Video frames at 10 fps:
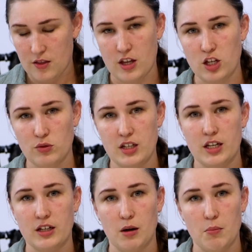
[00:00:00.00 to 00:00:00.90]
Then you'll
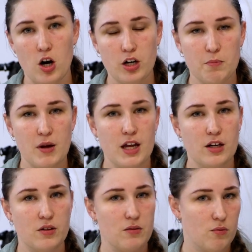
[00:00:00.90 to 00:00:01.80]
need a marker
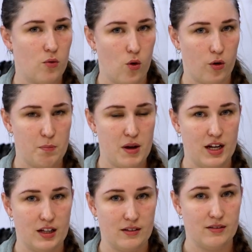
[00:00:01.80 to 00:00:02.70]
pen or a
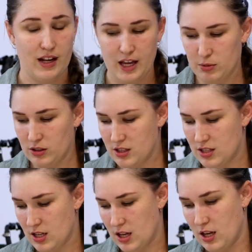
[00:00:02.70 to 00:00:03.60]
pen and
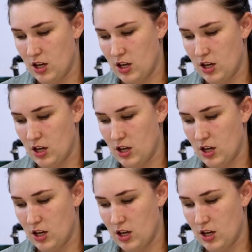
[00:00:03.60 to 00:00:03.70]
labels.